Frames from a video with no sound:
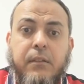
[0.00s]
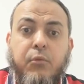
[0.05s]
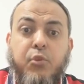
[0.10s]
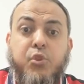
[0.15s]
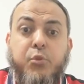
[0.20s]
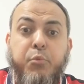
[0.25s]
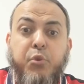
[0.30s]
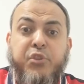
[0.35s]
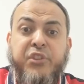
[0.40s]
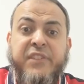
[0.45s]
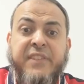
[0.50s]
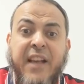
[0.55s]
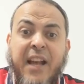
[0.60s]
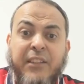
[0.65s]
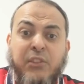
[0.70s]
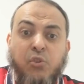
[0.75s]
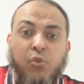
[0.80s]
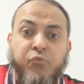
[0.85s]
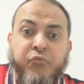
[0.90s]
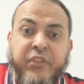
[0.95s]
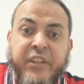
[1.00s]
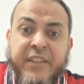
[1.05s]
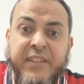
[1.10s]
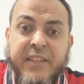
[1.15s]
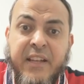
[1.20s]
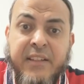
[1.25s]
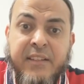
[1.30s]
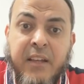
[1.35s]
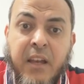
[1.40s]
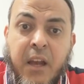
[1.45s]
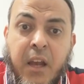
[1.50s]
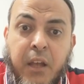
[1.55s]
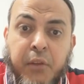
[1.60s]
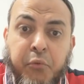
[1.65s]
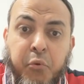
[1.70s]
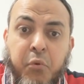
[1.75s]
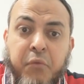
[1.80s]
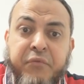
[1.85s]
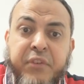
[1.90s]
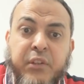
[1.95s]
which pushes hundreds of Christians
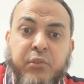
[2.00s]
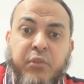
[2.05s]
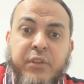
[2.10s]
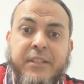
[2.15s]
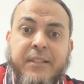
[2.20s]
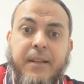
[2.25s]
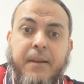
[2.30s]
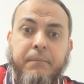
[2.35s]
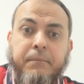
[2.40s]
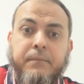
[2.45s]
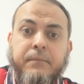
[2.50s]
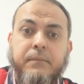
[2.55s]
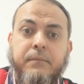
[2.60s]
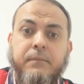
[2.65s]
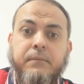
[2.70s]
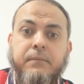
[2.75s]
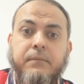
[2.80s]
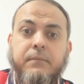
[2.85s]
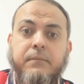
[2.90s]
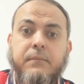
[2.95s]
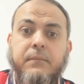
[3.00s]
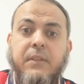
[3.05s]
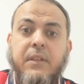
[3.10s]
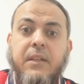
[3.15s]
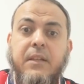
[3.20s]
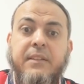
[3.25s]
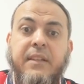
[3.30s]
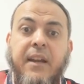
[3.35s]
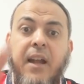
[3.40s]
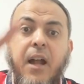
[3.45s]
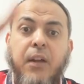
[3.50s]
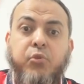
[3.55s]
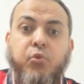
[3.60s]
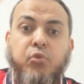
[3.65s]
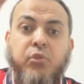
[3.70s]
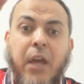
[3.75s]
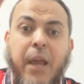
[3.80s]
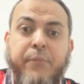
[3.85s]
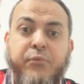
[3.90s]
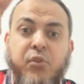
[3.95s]
to convert to Islam. There are
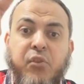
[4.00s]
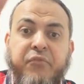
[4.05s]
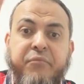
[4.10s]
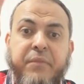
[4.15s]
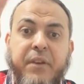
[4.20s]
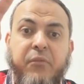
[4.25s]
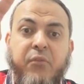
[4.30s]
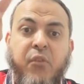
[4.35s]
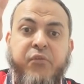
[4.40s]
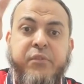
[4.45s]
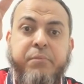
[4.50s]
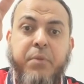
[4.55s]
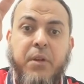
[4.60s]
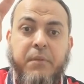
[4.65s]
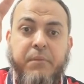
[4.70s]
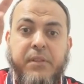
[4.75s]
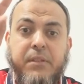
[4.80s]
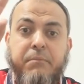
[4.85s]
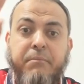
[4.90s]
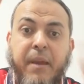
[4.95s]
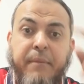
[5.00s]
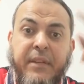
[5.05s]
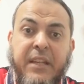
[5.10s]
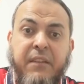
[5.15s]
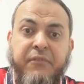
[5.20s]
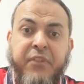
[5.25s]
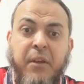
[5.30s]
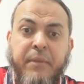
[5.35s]
two types of, of sperms, feminine,